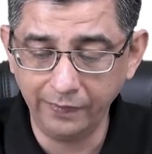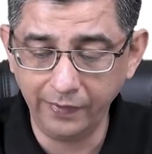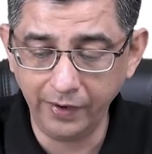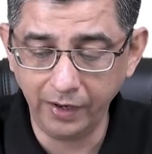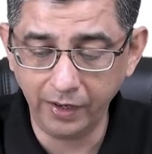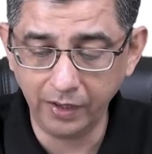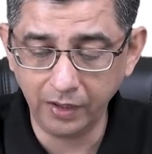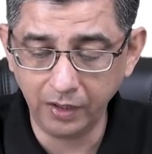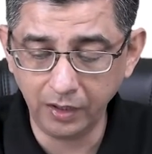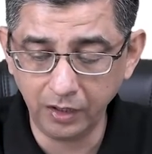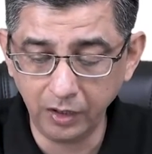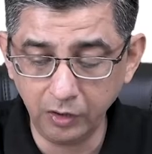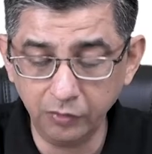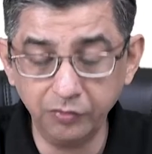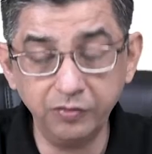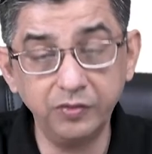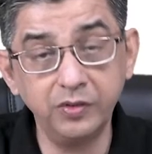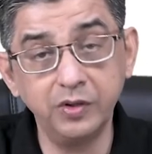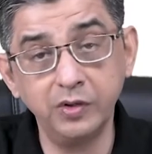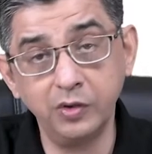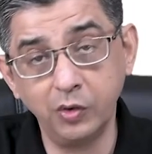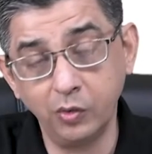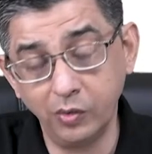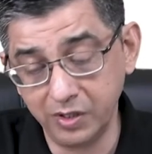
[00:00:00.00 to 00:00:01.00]
that if
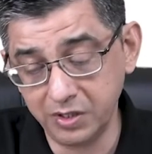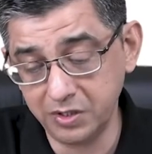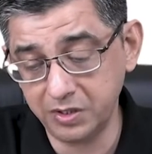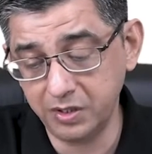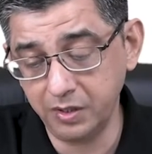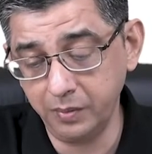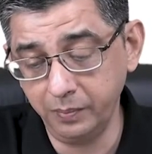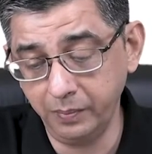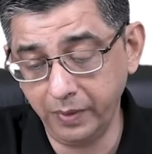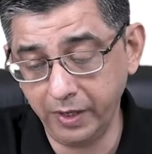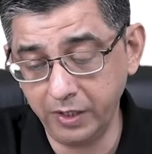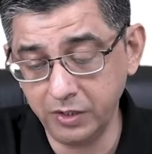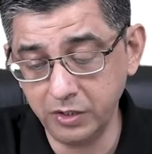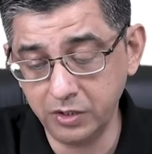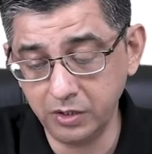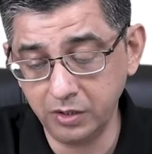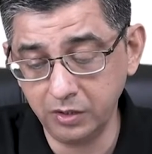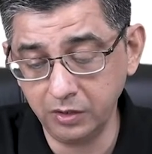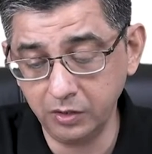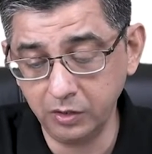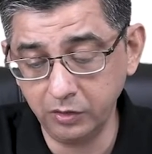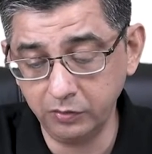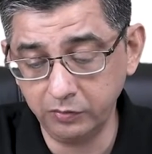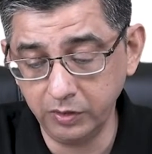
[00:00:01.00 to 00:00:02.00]
the question
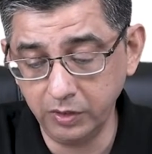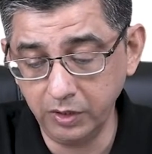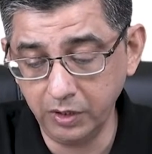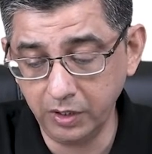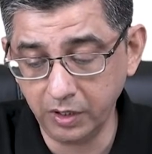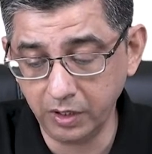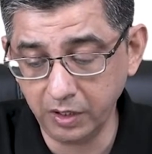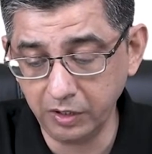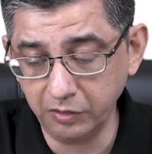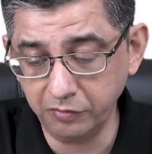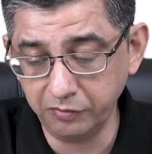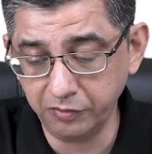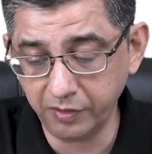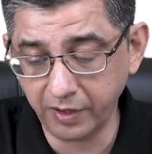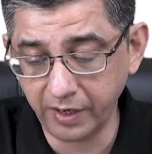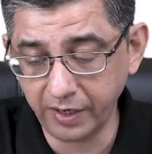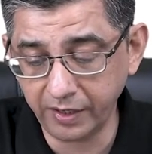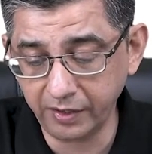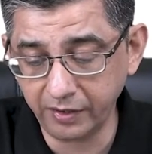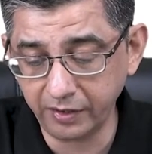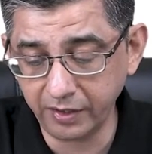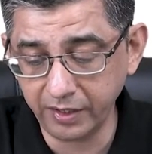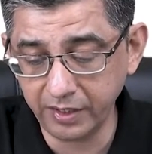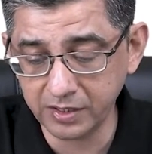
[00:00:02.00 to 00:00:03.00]
mentioned the word
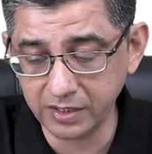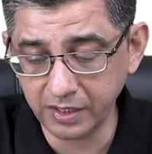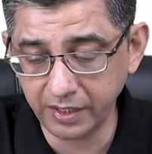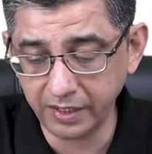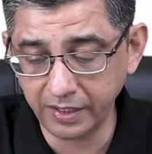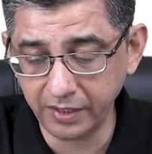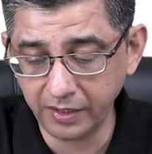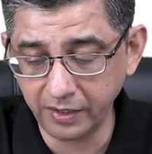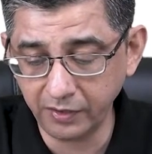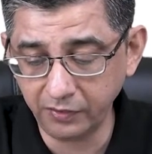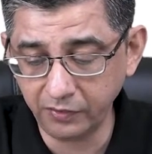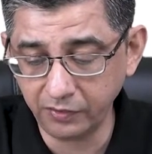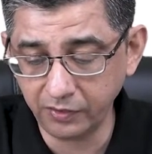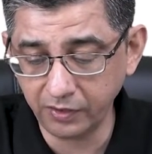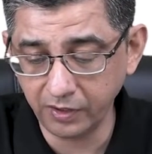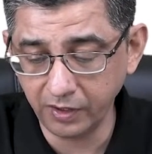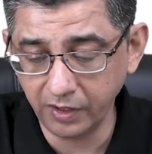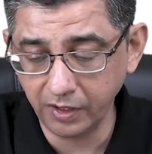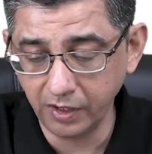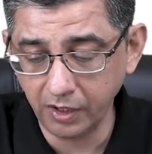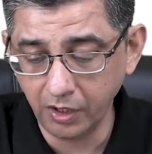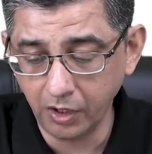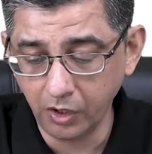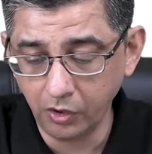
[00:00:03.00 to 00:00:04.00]
refractory ascites,
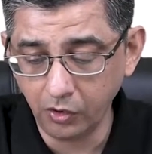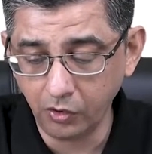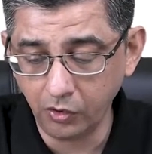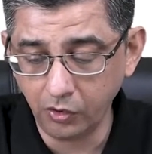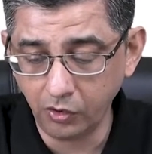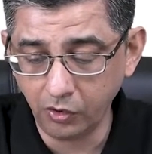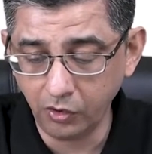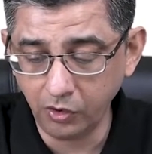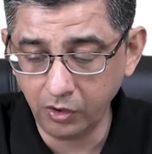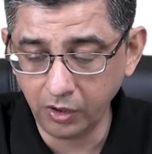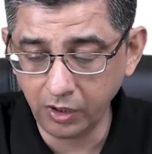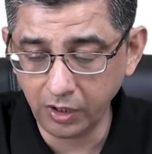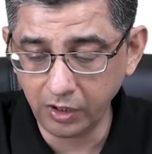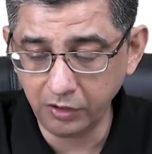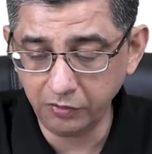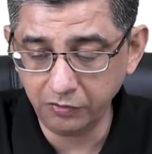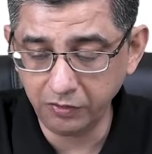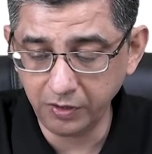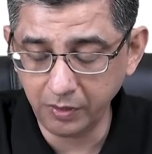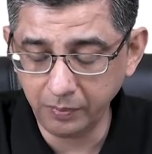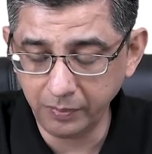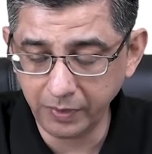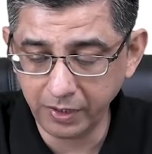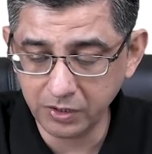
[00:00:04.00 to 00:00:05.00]
or if
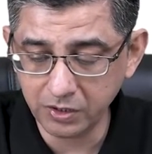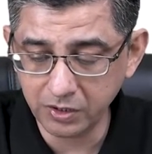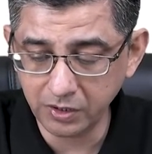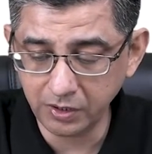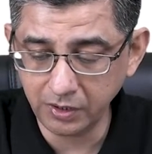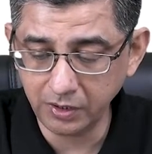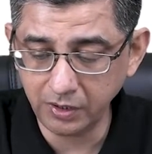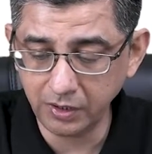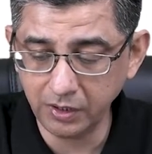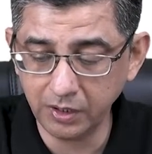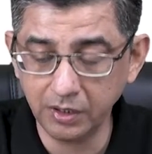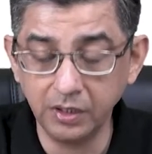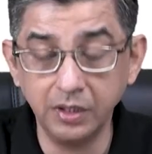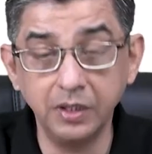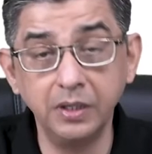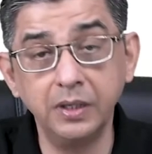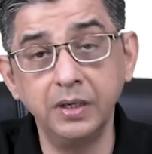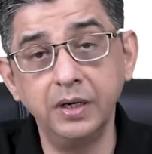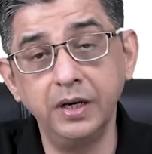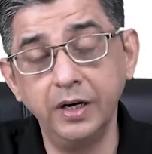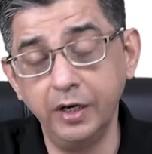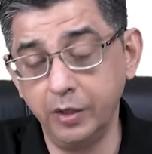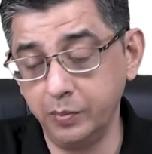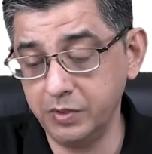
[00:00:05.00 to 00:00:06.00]
he mentioned,
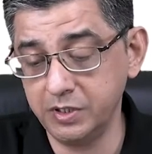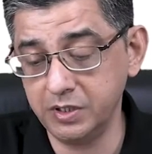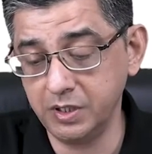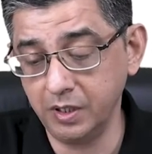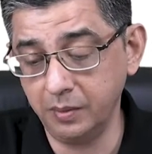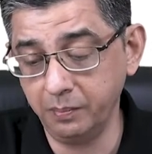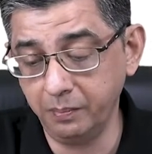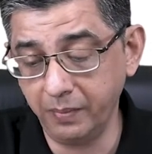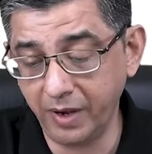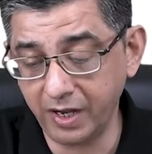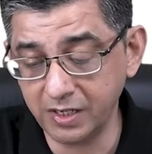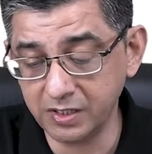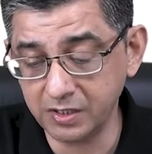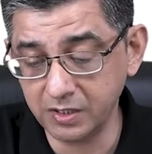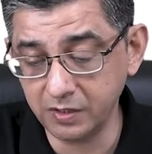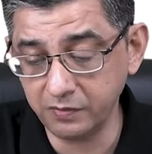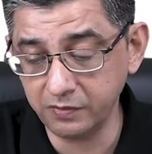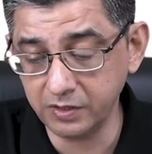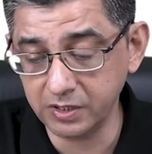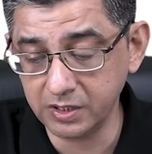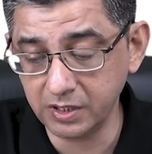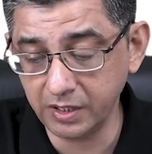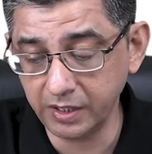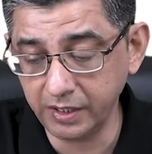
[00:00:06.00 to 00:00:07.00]
let me say, massive
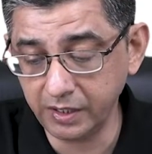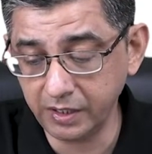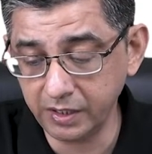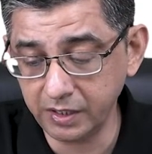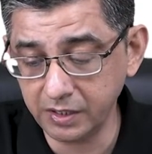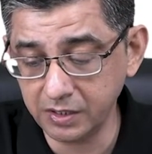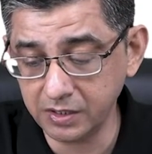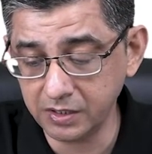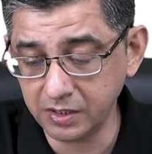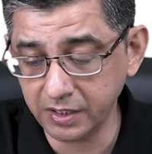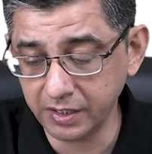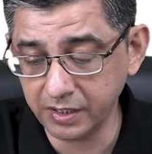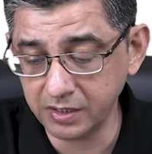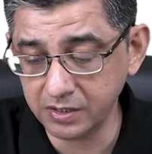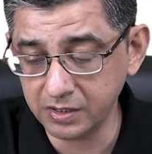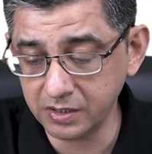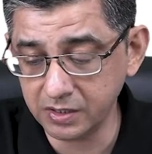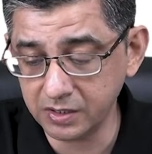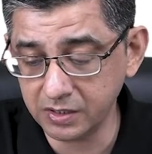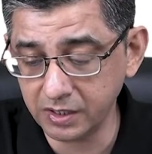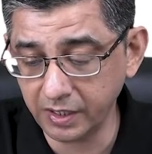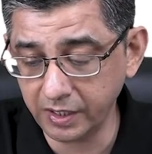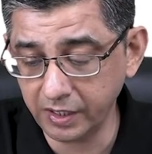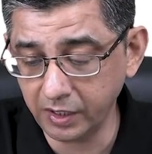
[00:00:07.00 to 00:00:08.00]
ascites, tense
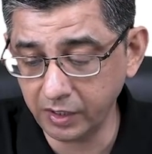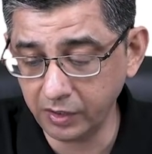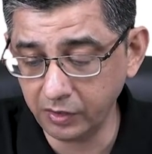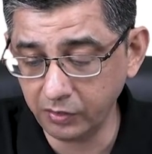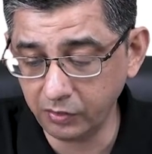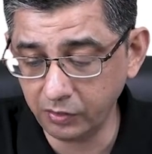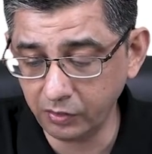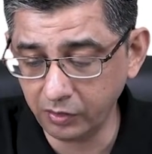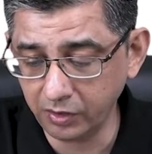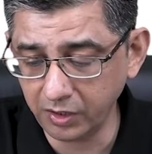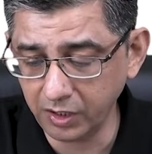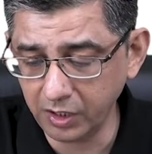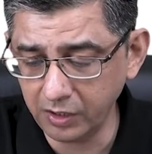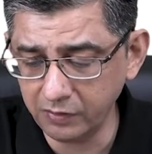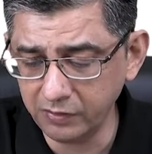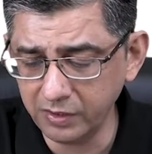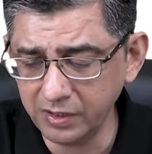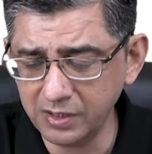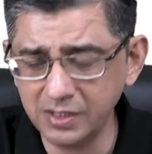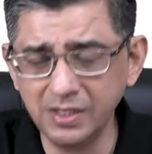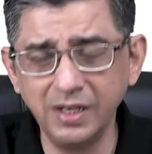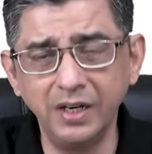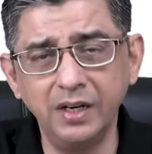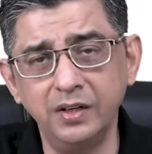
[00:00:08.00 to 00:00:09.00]
ascites, or even
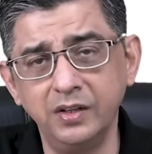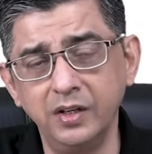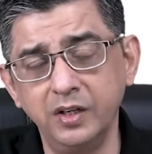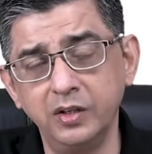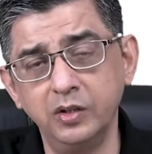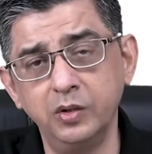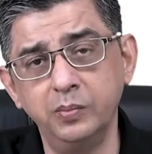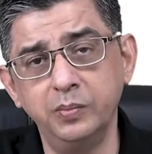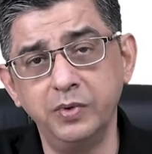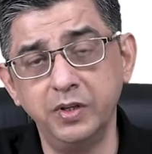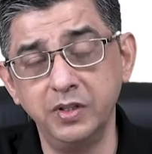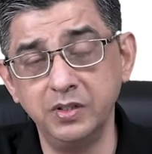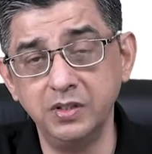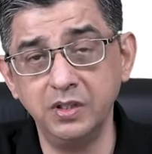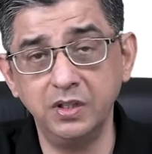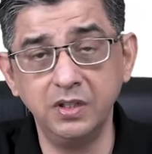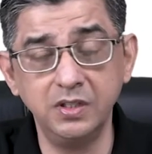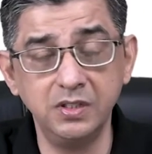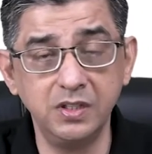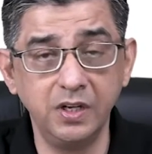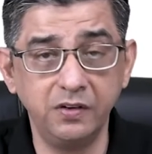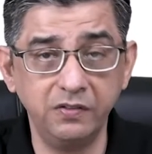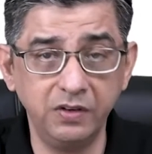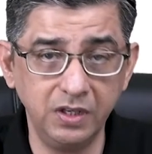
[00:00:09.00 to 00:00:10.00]
said that the person
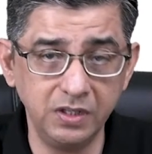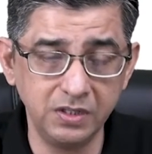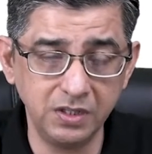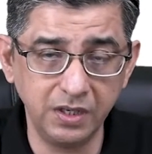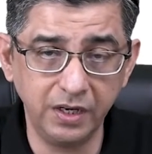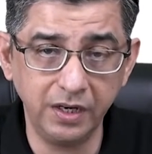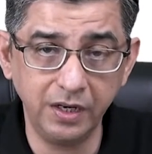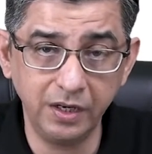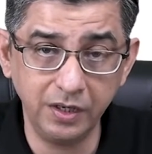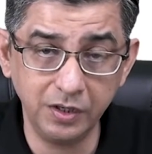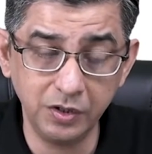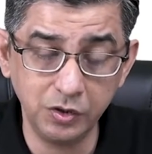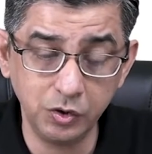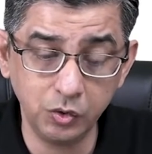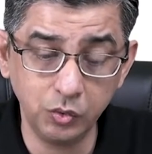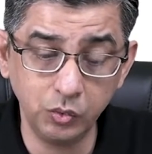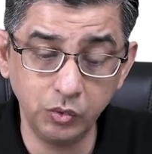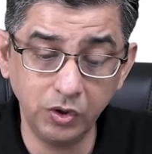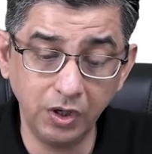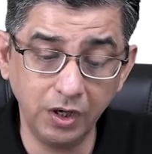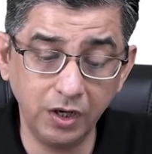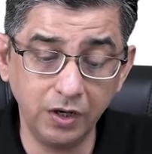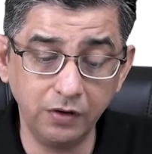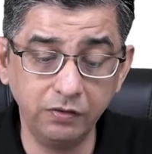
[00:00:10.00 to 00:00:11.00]
is having ascites to
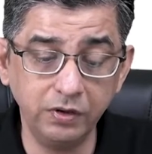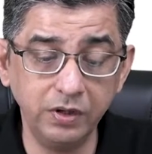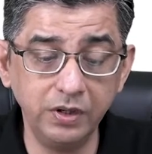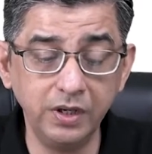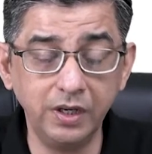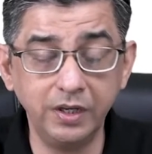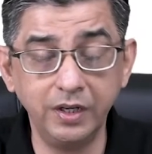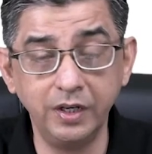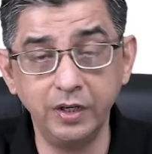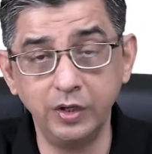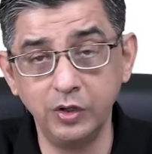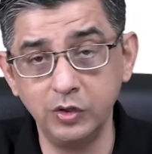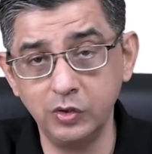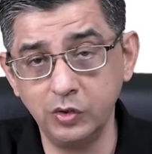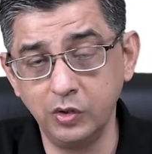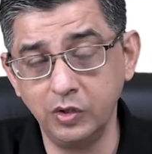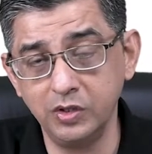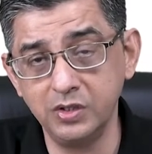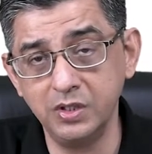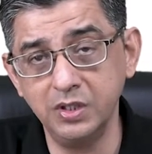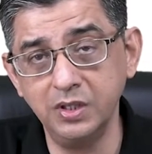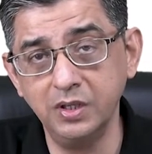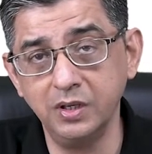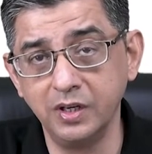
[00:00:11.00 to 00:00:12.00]
the level that it is
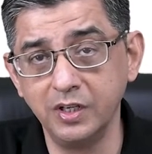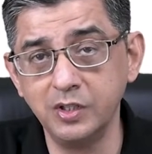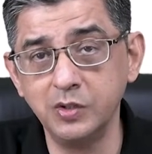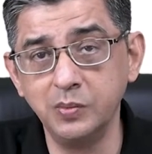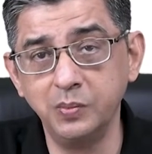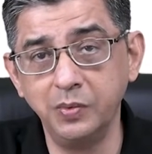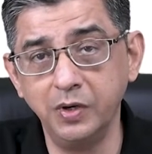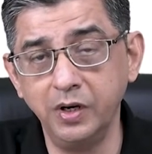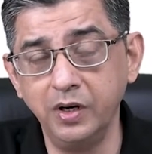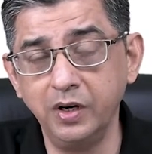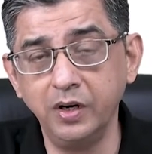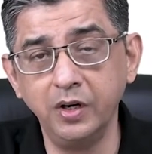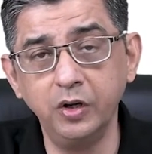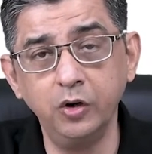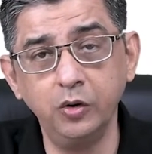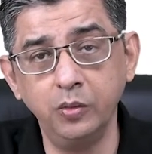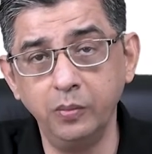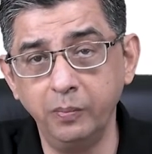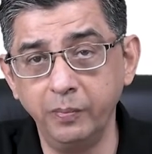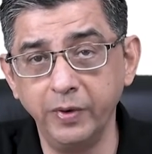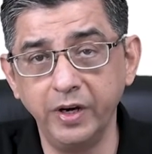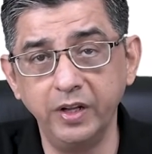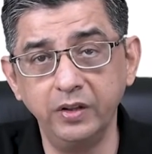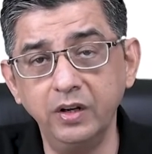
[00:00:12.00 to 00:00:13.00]
causing respiratory or
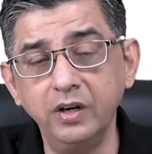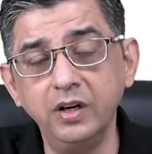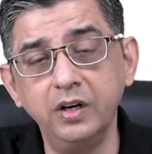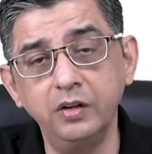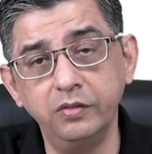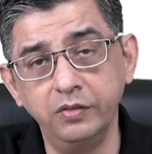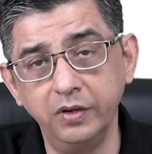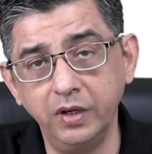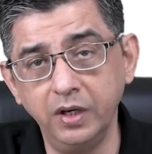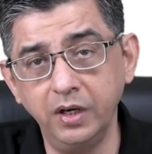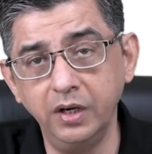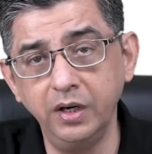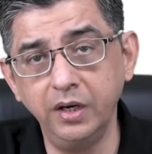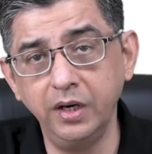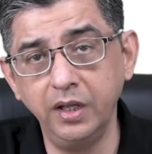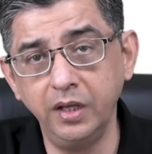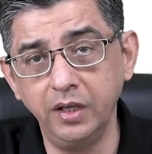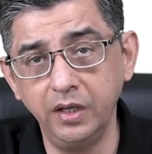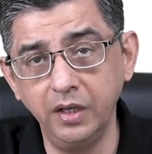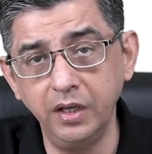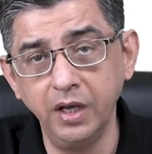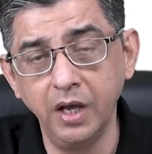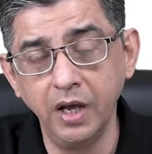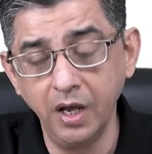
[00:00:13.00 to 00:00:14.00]
breathing
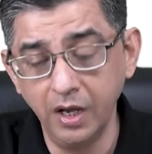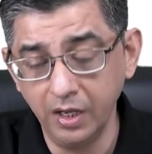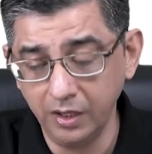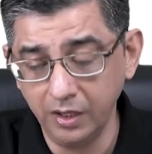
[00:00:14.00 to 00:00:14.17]
difficulty,